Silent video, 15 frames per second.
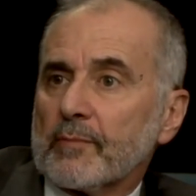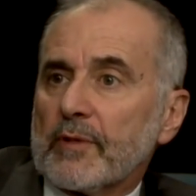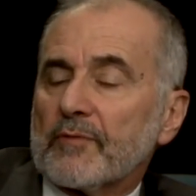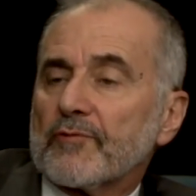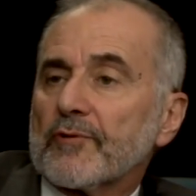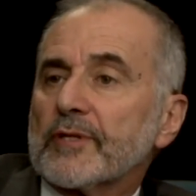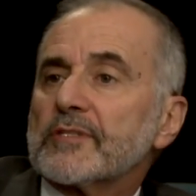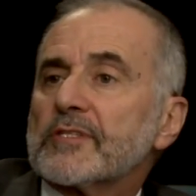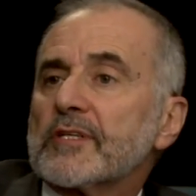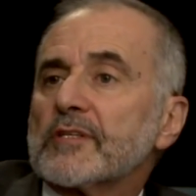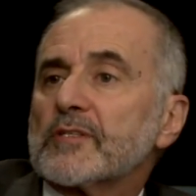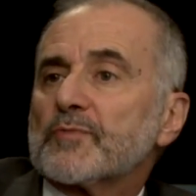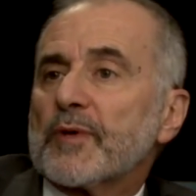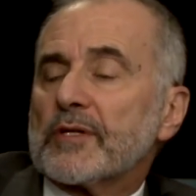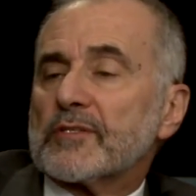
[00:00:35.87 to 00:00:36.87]
I mean, for
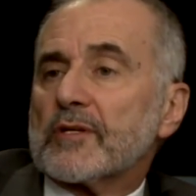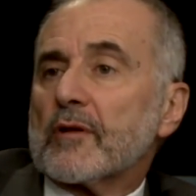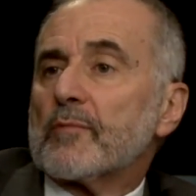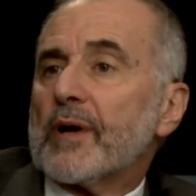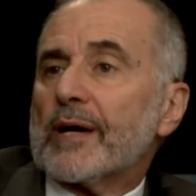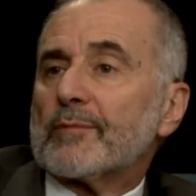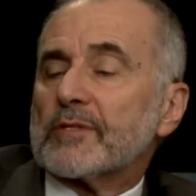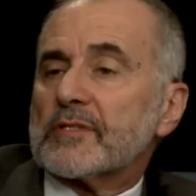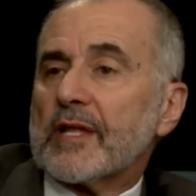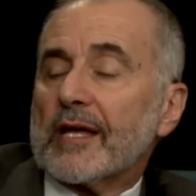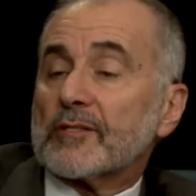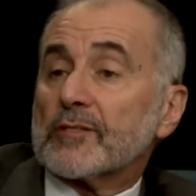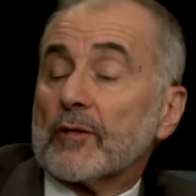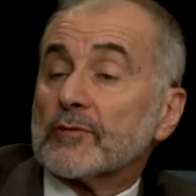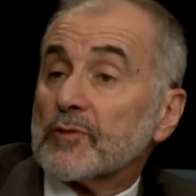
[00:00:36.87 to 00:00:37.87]
instance, President Obama's
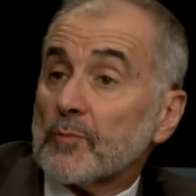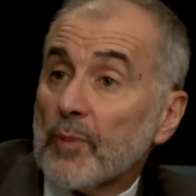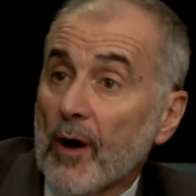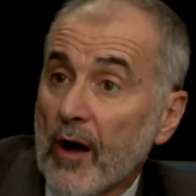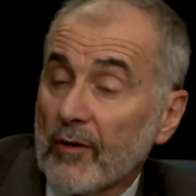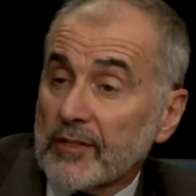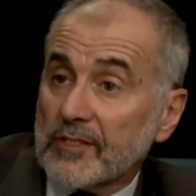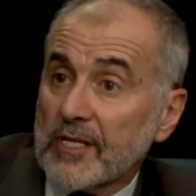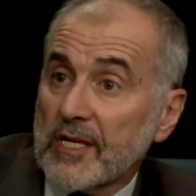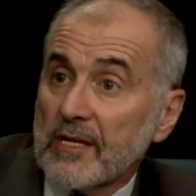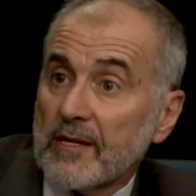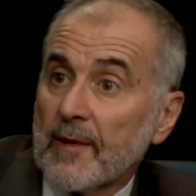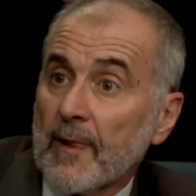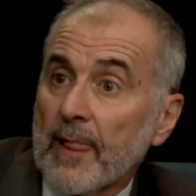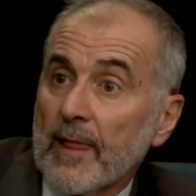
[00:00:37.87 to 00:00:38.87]
National Ocean
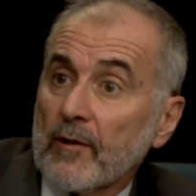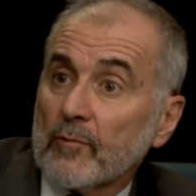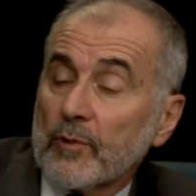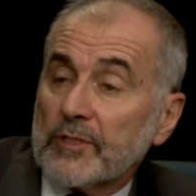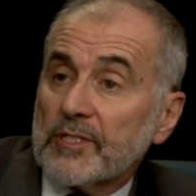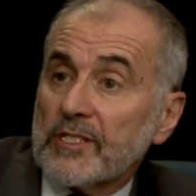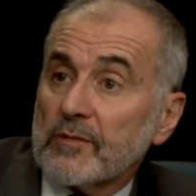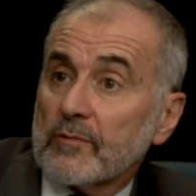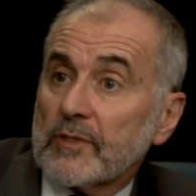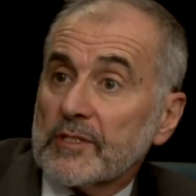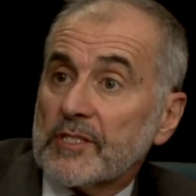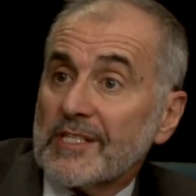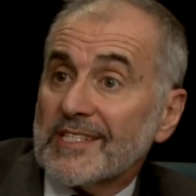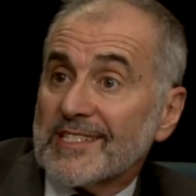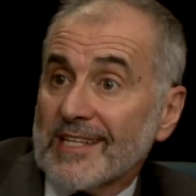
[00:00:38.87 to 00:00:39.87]
Policy, which
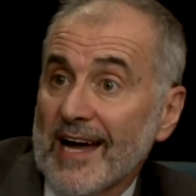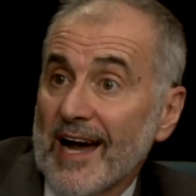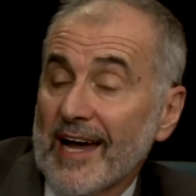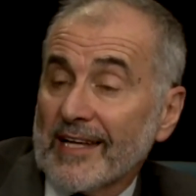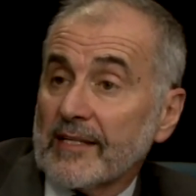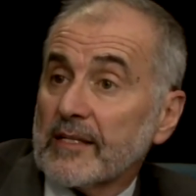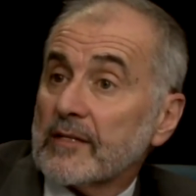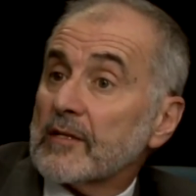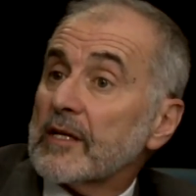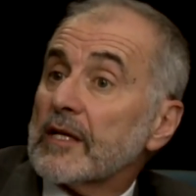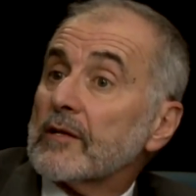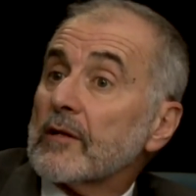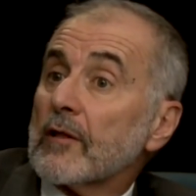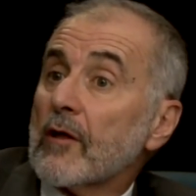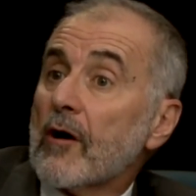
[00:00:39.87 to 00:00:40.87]
he signed
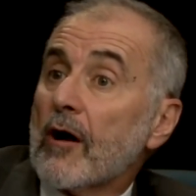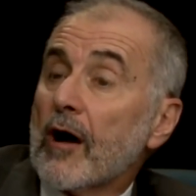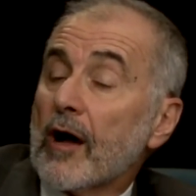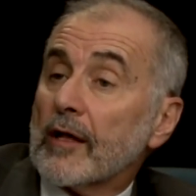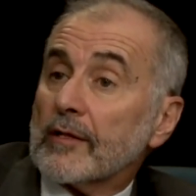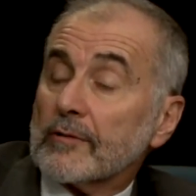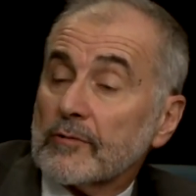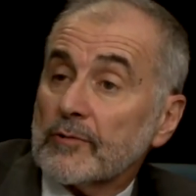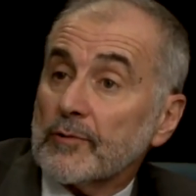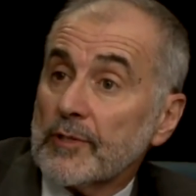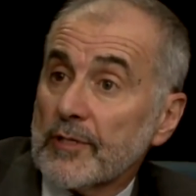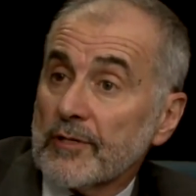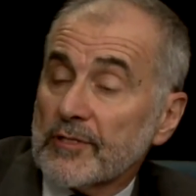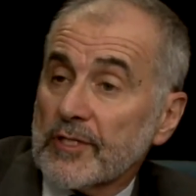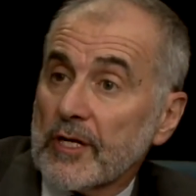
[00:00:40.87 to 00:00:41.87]
in the law 2
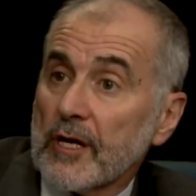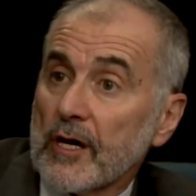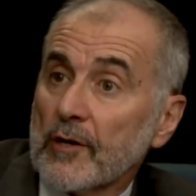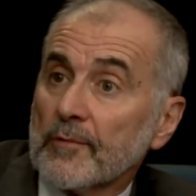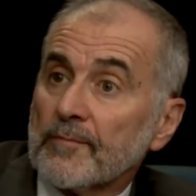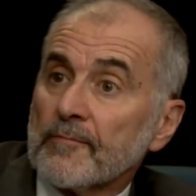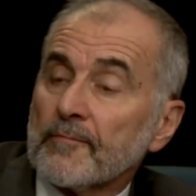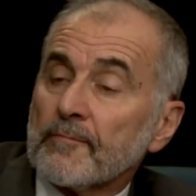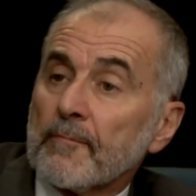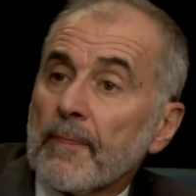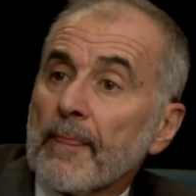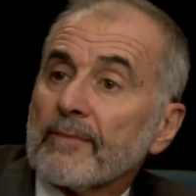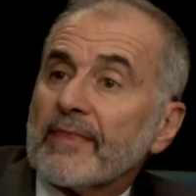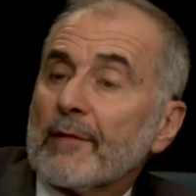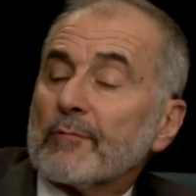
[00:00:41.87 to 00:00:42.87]
years ago,
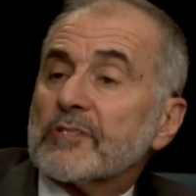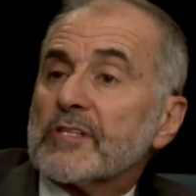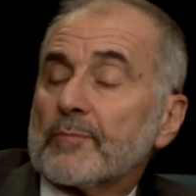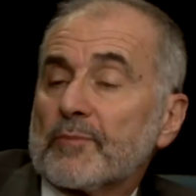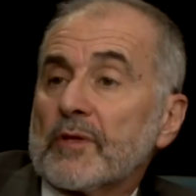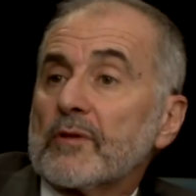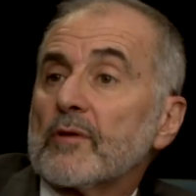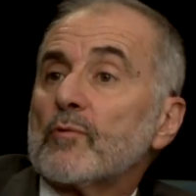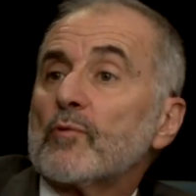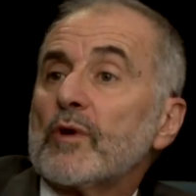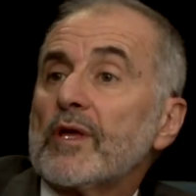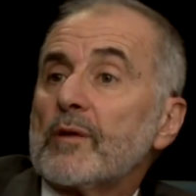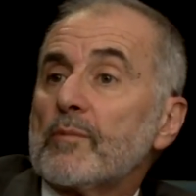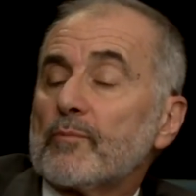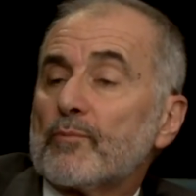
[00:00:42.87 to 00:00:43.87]
that was something that
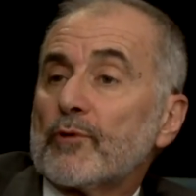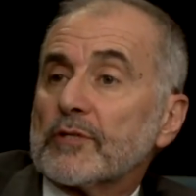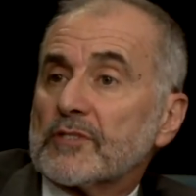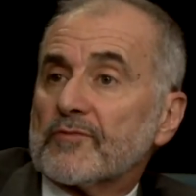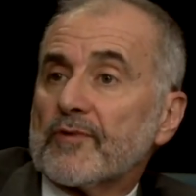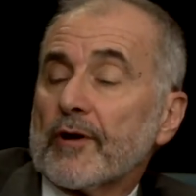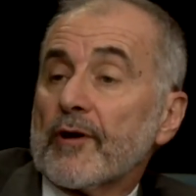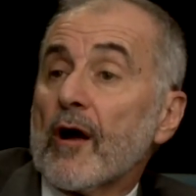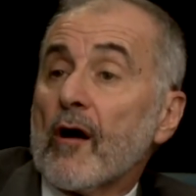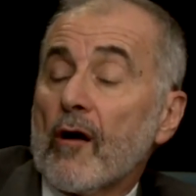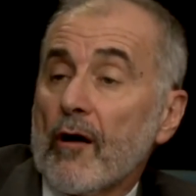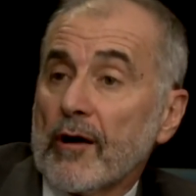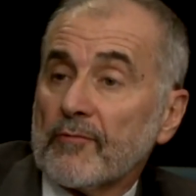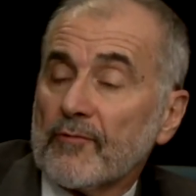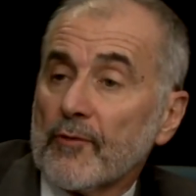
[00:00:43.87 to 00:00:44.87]
we pushed very
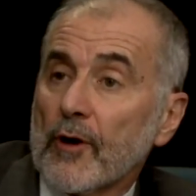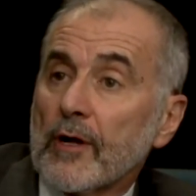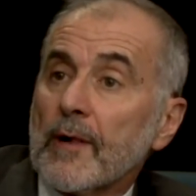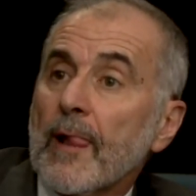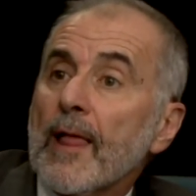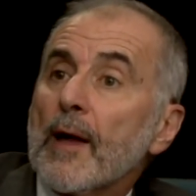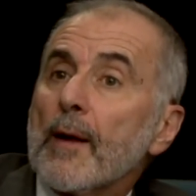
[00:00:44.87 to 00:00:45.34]
hard for.